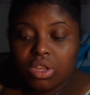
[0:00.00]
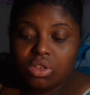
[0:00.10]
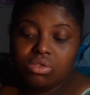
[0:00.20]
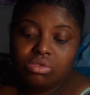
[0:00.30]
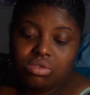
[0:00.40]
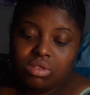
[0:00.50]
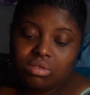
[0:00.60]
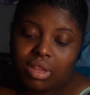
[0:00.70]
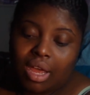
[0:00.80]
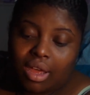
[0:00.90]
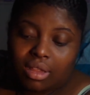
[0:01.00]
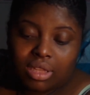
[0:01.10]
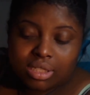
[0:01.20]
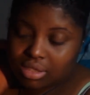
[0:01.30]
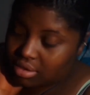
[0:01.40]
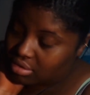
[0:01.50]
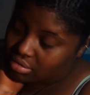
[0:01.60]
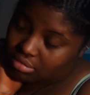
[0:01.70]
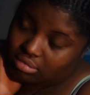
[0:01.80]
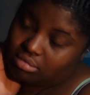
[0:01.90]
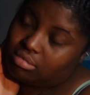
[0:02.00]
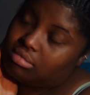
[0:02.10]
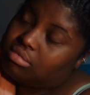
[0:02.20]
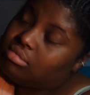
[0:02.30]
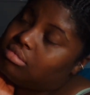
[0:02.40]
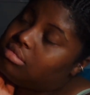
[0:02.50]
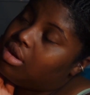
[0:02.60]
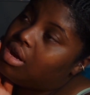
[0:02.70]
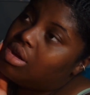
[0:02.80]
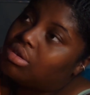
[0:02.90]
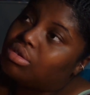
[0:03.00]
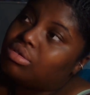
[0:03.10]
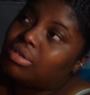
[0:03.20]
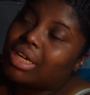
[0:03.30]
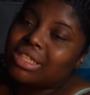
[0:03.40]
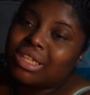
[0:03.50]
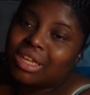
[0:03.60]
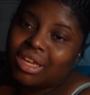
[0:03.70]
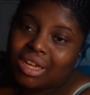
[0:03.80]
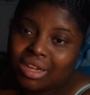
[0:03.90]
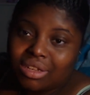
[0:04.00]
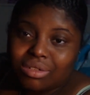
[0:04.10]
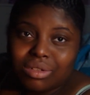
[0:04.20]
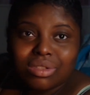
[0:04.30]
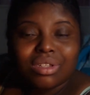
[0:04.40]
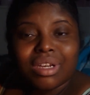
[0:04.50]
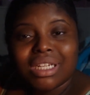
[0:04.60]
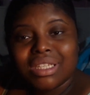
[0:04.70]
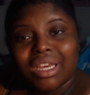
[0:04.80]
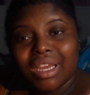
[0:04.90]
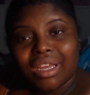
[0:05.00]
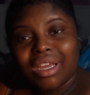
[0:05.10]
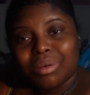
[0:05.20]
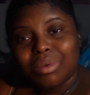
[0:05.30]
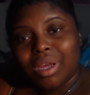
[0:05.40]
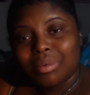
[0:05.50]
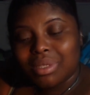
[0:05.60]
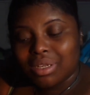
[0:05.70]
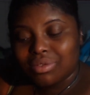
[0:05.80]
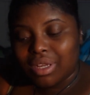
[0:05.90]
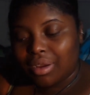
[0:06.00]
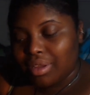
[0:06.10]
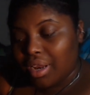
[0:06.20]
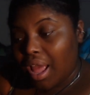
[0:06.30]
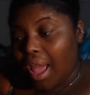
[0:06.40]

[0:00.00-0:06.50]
You still like, listen. You still gotta take your hair. You still gotta take care of your hair. You gotta take your style in.